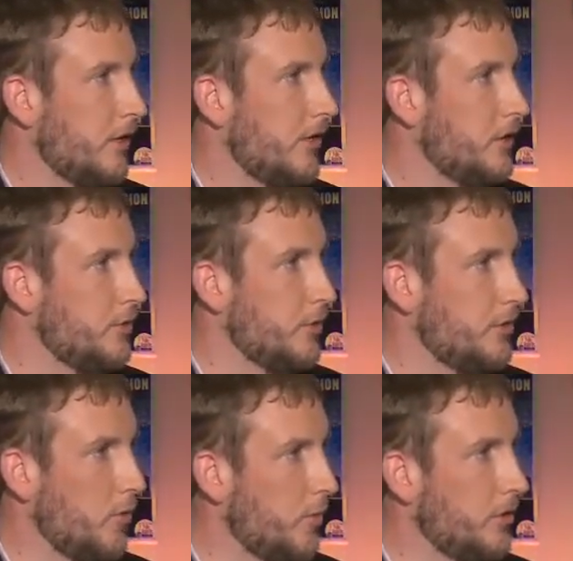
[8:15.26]
that you would
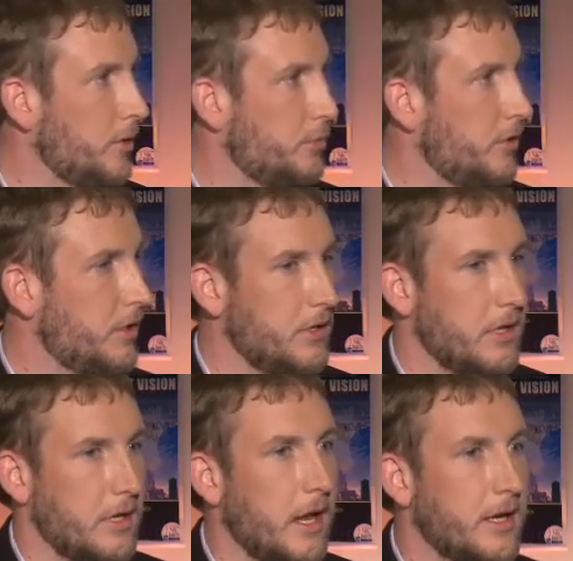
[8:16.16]
normally put
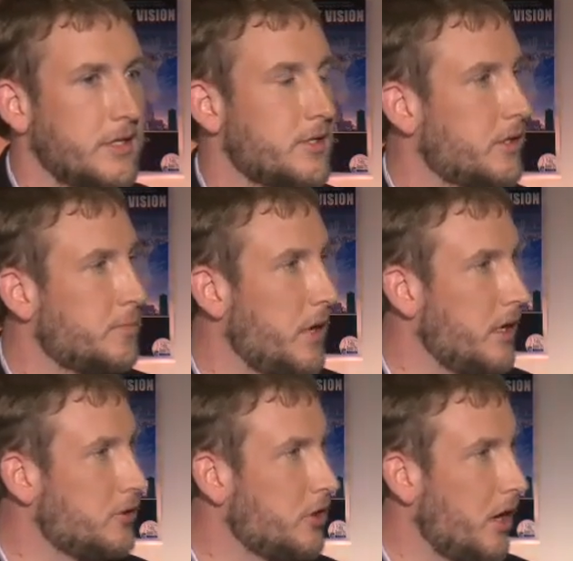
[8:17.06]
in a
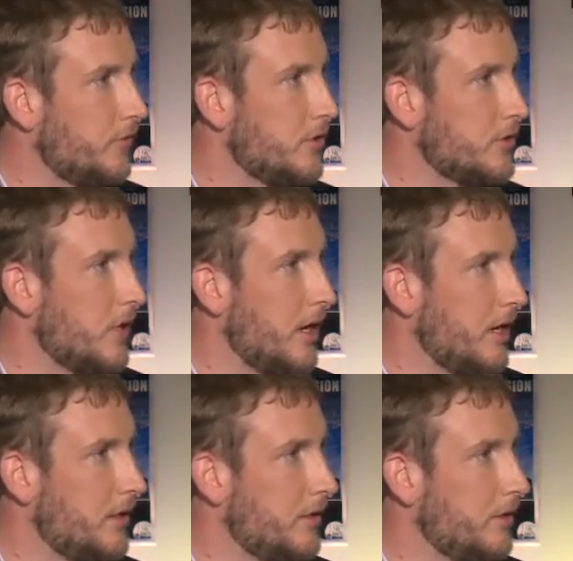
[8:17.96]
96-page conference
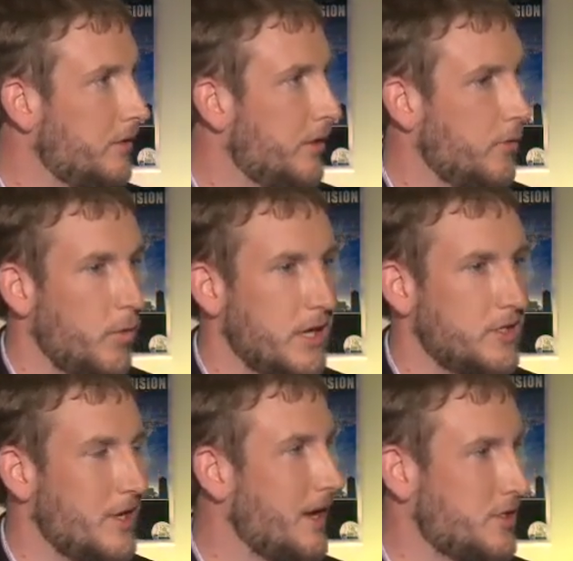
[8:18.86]
guide that
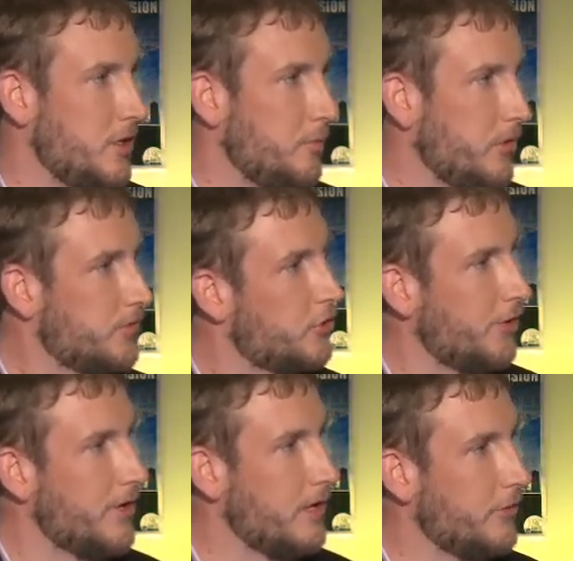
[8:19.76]
wastes X number of
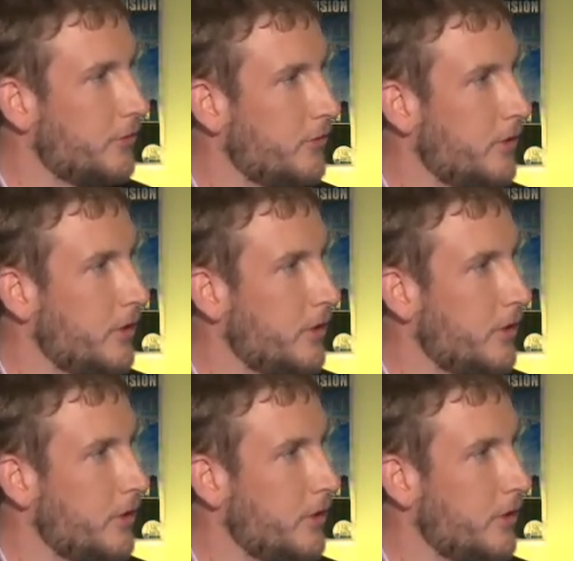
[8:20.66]
trees